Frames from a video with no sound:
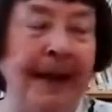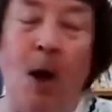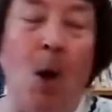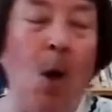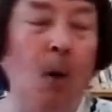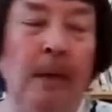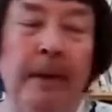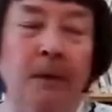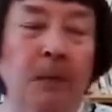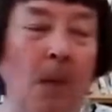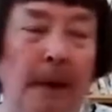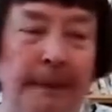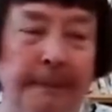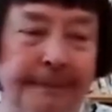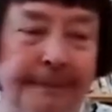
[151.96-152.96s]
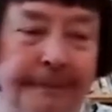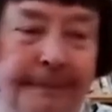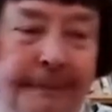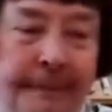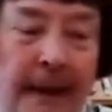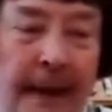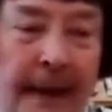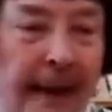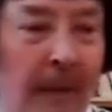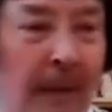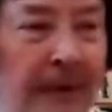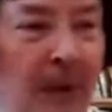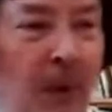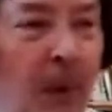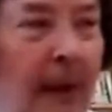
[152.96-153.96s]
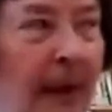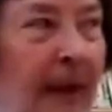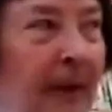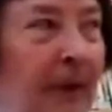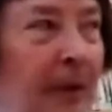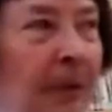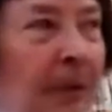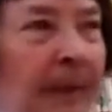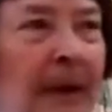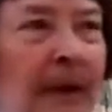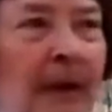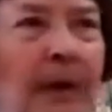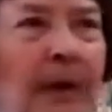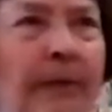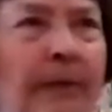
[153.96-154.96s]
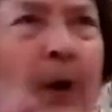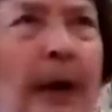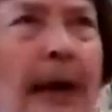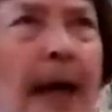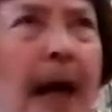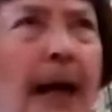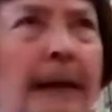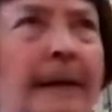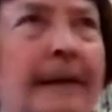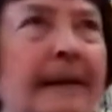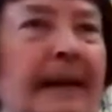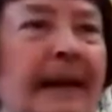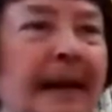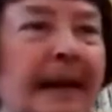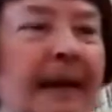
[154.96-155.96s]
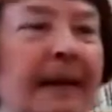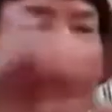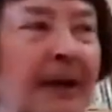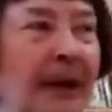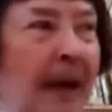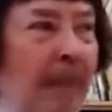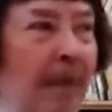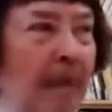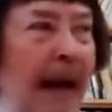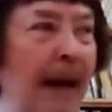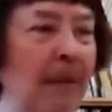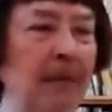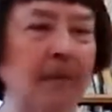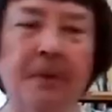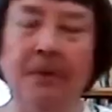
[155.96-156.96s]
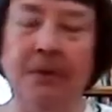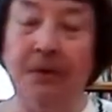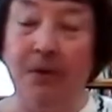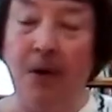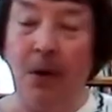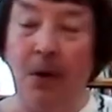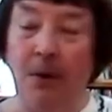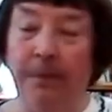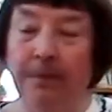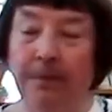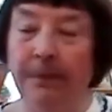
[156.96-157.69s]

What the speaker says: They always won. And I wasn't willing to build Fort Knox to keep them out. So